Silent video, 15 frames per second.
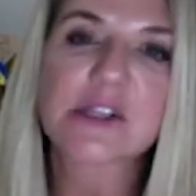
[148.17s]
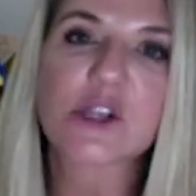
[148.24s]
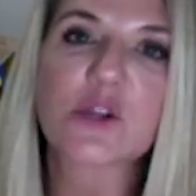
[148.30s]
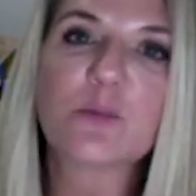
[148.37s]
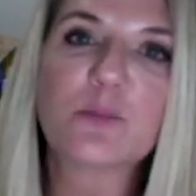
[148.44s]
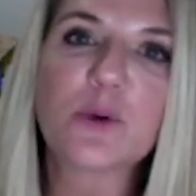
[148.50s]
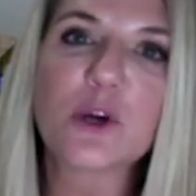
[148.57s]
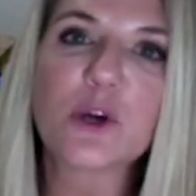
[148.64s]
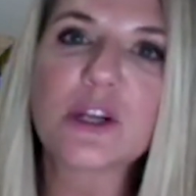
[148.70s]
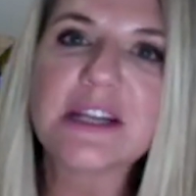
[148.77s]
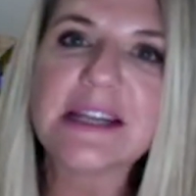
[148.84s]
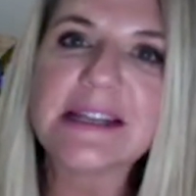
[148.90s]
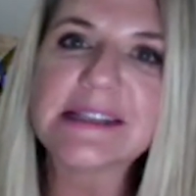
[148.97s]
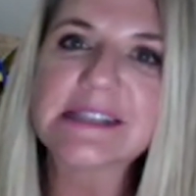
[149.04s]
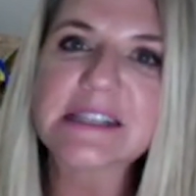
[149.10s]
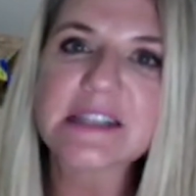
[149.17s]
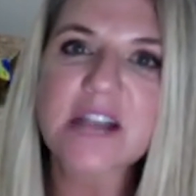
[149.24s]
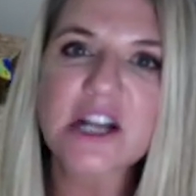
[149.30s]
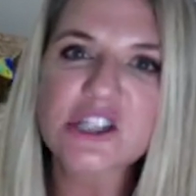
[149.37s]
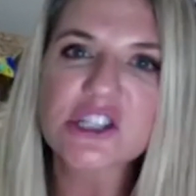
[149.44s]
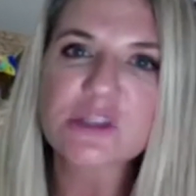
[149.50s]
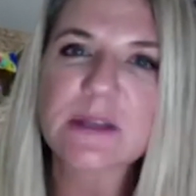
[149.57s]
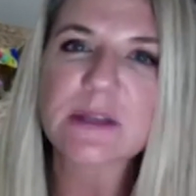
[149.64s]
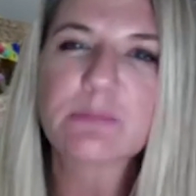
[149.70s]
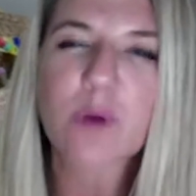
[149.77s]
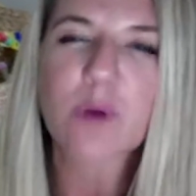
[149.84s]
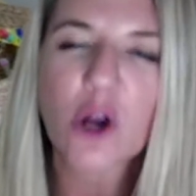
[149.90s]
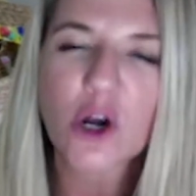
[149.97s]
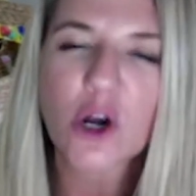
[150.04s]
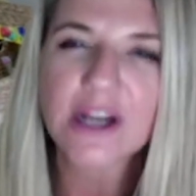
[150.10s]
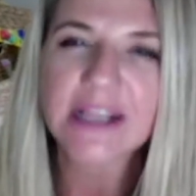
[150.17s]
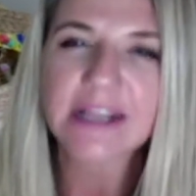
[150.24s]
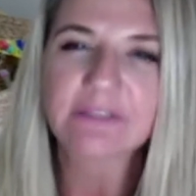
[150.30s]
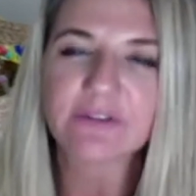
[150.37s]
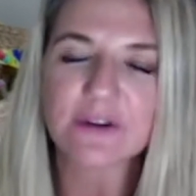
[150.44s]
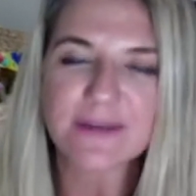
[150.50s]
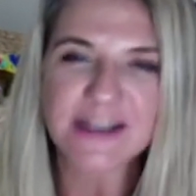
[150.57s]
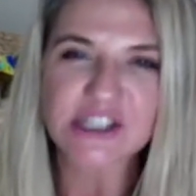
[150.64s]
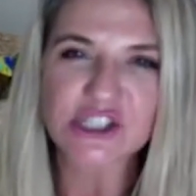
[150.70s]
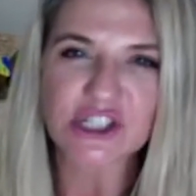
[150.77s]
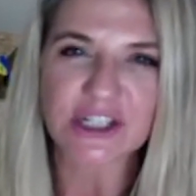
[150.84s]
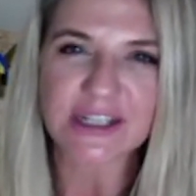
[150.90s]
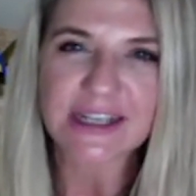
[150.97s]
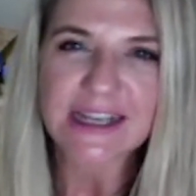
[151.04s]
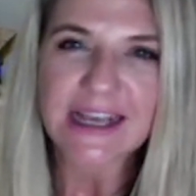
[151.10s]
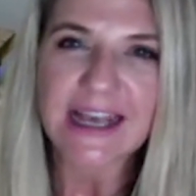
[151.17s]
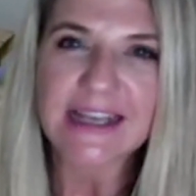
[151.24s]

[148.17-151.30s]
So the book needs to not just be imparting information,